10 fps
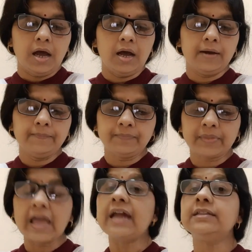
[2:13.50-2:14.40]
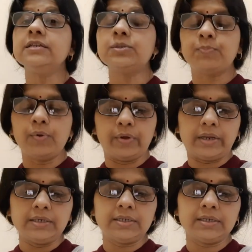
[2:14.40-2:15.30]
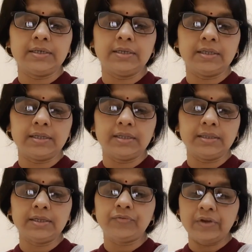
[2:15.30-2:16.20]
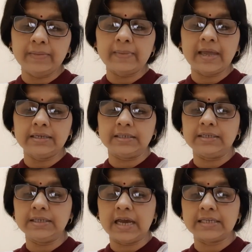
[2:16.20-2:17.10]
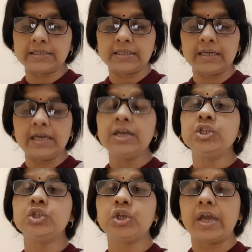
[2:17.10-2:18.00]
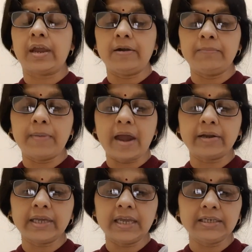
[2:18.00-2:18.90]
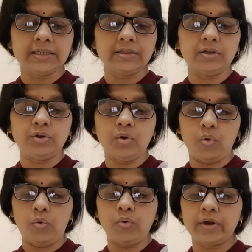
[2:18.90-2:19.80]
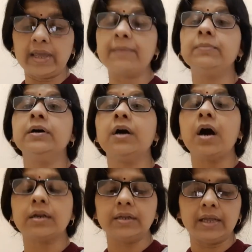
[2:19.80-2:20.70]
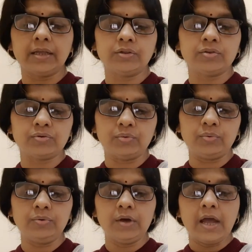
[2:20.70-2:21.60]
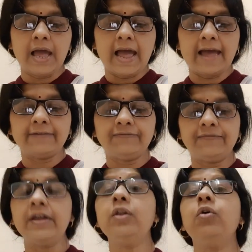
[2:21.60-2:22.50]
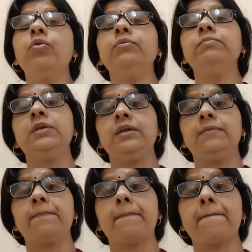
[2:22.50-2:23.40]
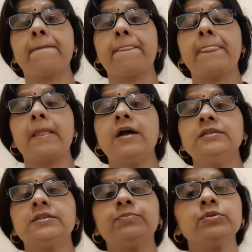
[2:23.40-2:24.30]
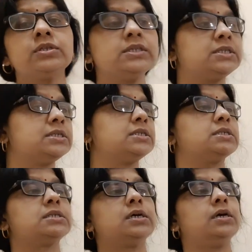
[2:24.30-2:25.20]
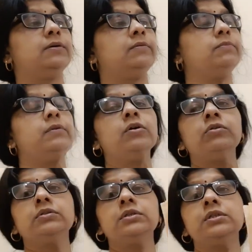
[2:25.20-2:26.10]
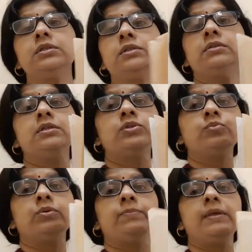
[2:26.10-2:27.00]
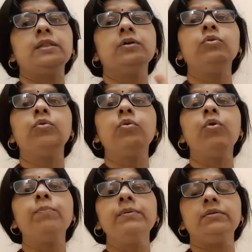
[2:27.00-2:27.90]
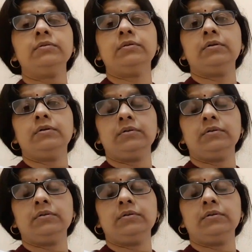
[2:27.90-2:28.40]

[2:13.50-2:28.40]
At this point the dream ended as the chair barricading the door came hurtling through and fell on me. Suppose this is, this would be the open,